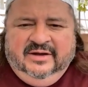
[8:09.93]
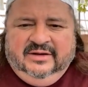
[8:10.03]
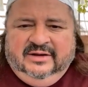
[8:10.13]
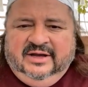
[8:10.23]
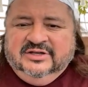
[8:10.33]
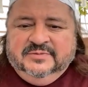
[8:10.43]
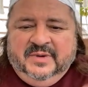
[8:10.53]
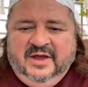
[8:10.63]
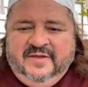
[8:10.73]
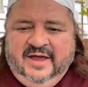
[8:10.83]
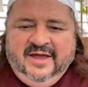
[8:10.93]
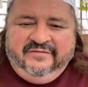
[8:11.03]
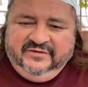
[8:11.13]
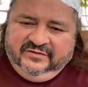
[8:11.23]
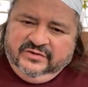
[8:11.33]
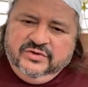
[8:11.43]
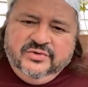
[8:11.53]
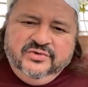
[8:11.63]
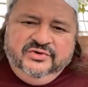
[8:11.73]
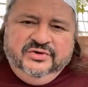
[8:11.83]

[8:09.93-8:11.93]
Like in Spain, they have these huge,